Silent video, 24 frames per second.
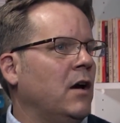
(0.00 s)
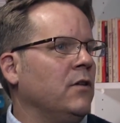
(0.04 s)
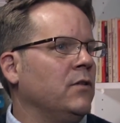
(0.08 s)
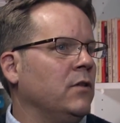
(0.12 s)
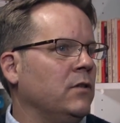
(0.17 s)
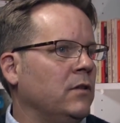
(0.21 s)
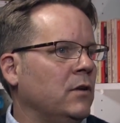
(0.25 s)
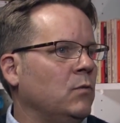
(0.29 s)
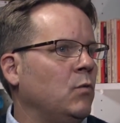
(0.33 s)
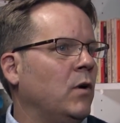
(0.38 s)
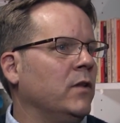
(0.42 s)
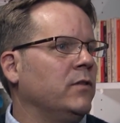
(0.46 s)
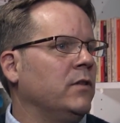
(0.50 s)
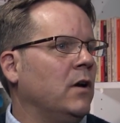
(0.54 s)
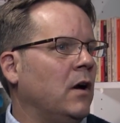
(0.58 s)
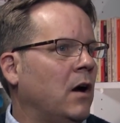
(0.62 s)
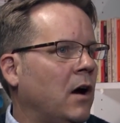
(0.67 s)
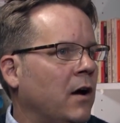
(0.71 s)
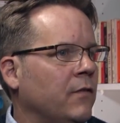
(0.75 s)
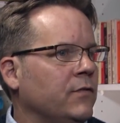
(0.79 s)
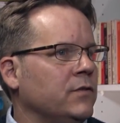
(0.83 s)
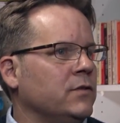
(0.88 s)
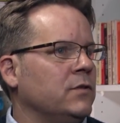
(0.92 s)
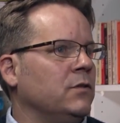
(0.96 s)
other than what the
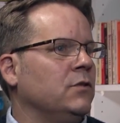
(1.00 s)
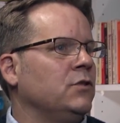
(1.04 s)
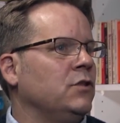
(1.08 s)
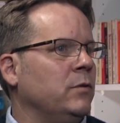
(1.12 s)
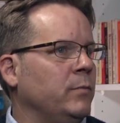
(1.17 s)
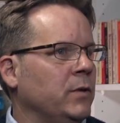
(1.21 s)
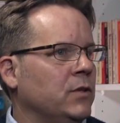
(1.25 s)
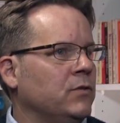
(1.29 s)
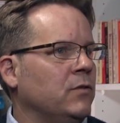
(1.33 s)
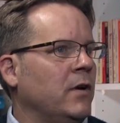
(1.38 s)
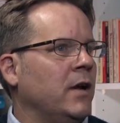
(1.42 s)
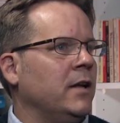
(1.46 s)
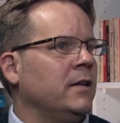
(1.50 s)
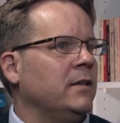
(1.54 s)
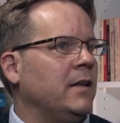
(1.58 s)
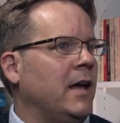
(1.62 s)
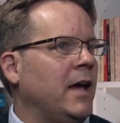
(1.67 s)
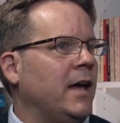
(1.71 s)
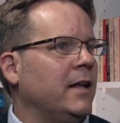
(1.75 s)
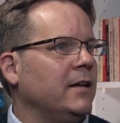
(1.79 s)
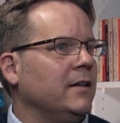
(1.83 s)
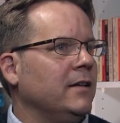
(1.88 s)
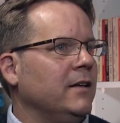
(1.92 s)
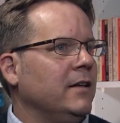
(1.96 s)
officer should be trained
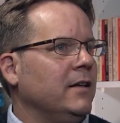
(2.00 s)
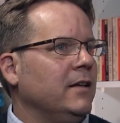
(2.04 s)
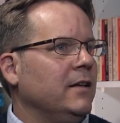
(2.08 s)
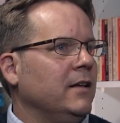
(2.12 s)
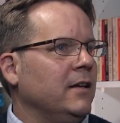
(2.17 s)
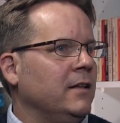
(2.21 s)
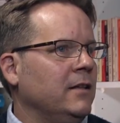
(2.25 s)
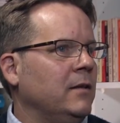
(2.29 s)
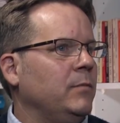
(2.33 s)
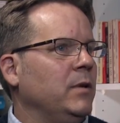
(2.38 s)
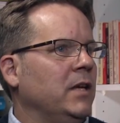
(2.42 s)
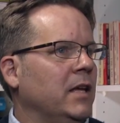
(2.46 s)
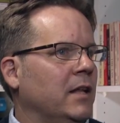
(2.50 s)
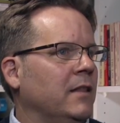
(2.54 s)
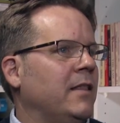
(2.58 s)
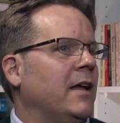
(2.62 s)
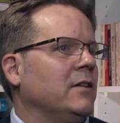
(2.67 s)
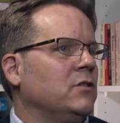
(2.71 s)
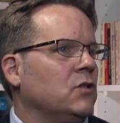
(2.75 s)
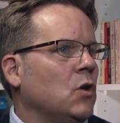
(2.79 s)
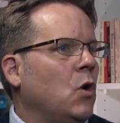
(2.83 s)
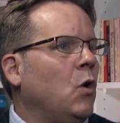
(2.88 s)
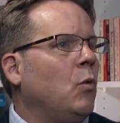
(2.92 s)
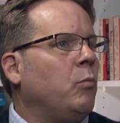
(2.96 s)
at in the beginning.
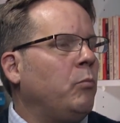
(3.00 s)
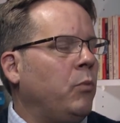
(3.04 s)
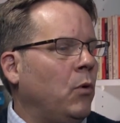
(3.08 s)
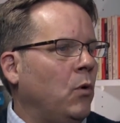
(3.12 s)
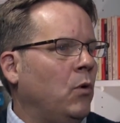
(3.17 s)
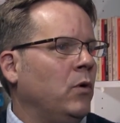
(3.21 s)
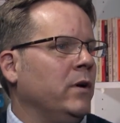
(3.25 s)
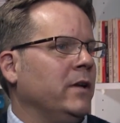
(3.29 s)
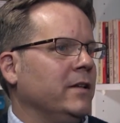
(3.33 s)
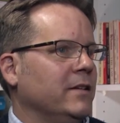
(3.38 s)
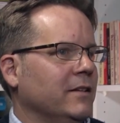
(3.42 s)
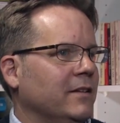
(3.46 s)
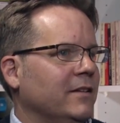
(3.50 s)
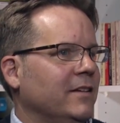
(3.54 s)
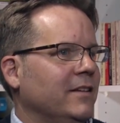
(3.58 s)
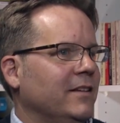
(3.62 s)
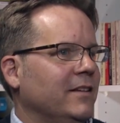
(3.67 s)
That's the whole point.